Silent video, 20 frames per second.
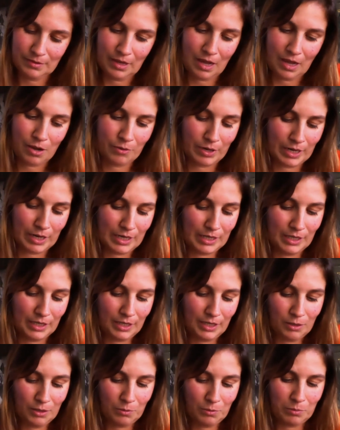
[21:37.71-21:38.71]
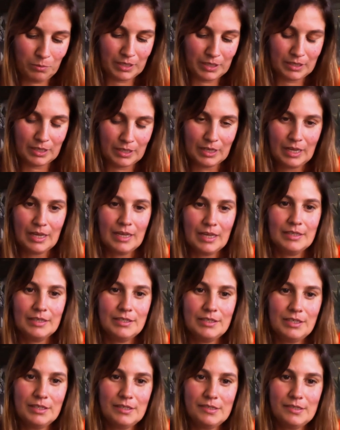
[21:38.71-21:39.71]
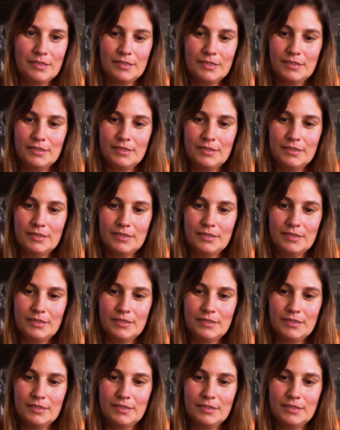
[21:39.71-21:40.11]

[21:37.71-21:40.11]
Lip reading: already new, but this